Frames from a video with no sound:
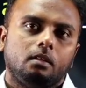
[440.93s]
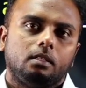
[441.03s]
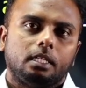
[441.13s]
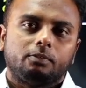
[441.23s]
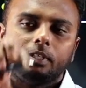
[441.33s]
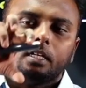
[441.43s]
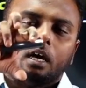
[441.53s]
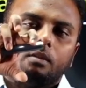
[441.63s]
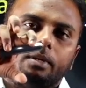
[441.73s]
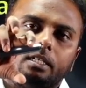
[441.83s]
That's why that
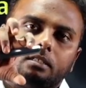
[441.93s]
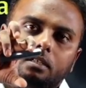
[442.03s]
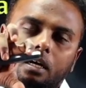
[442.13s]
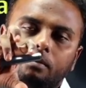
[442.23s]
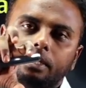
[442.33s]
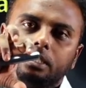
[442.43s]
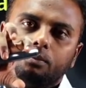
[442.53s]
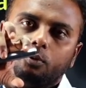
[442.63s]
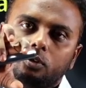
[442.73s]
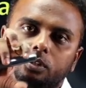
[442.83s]
armature
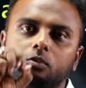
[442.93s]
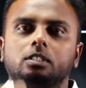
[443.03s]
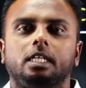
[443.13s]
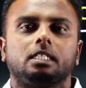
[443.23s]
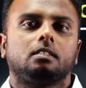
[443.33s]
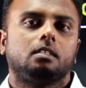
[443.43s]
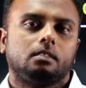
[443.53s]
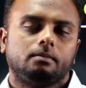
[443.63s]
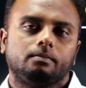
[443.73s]
poles look stationary